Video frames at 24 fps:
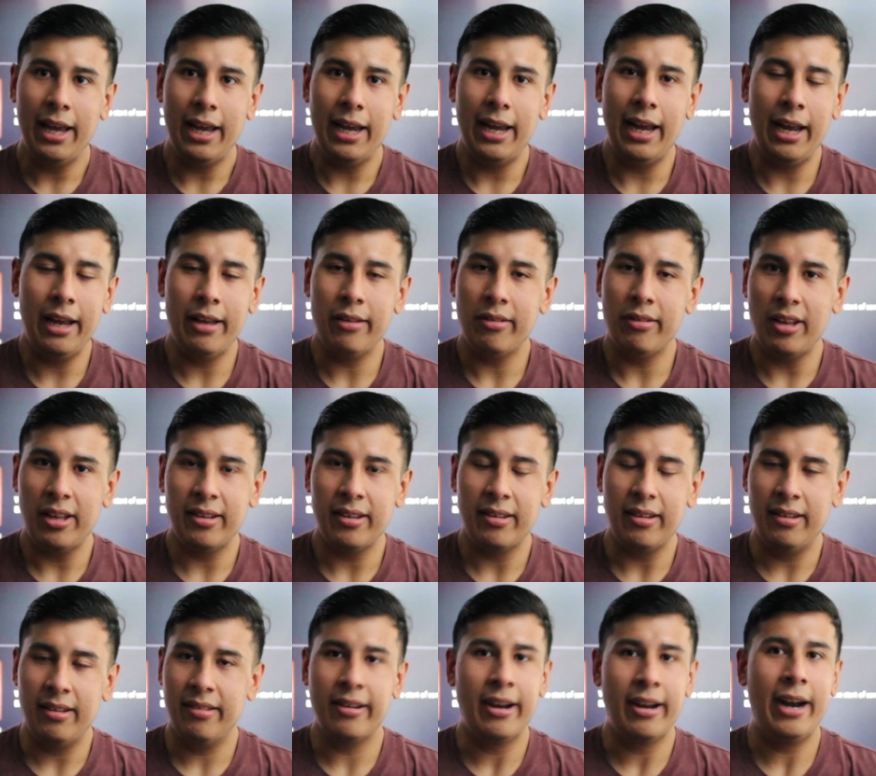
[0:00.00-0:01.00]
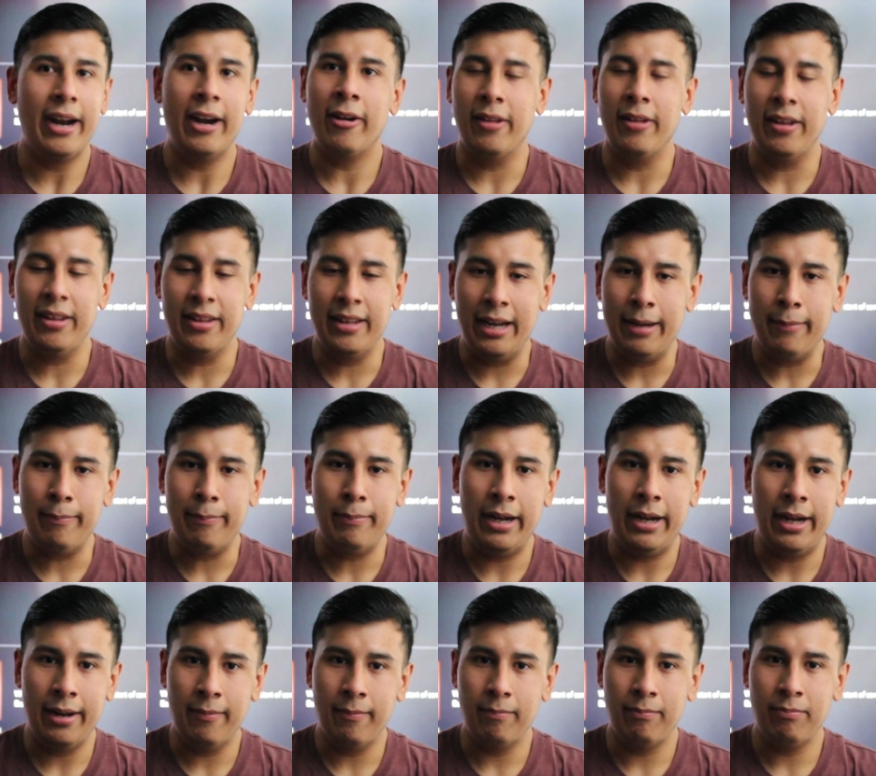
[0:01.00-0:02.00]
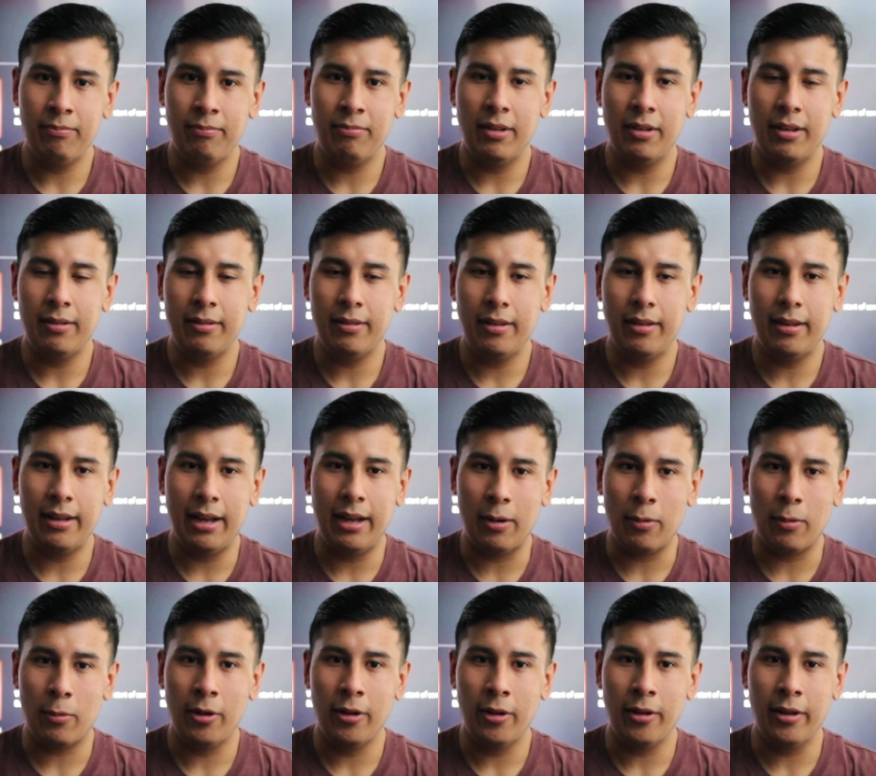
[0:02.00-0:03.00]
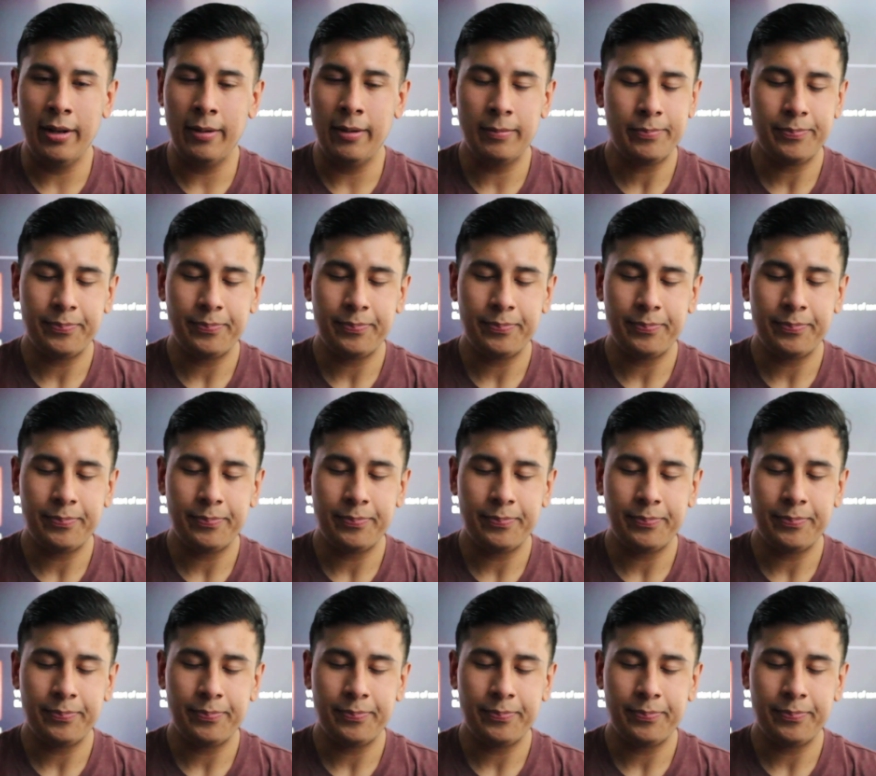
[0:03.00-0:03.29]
eh, it's not entirely that bad. N not really.